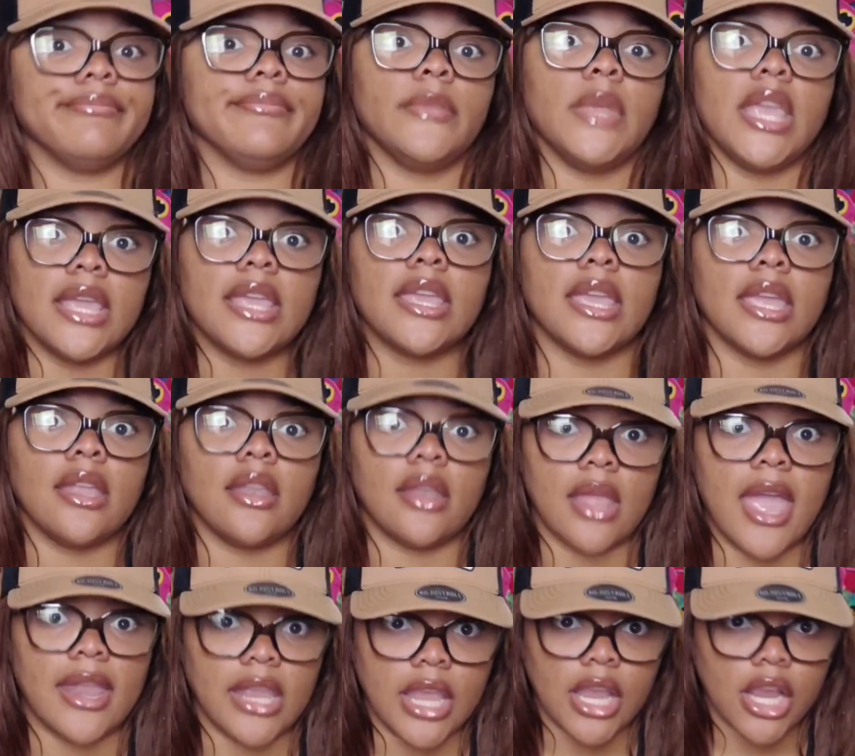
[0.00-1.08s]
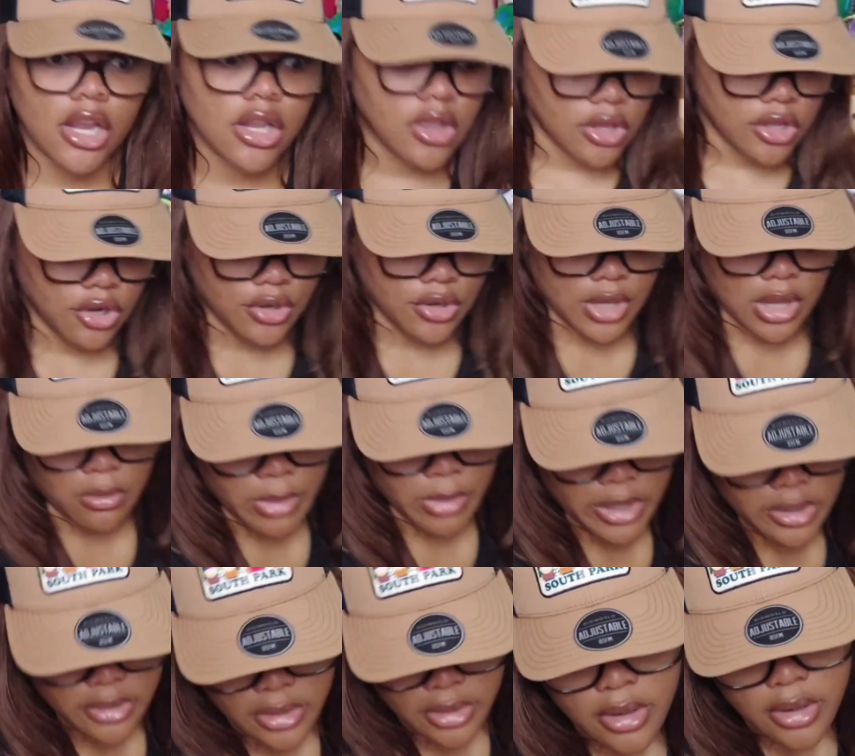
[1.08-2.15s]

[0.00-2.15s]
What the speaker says: it can adhere to your nail better.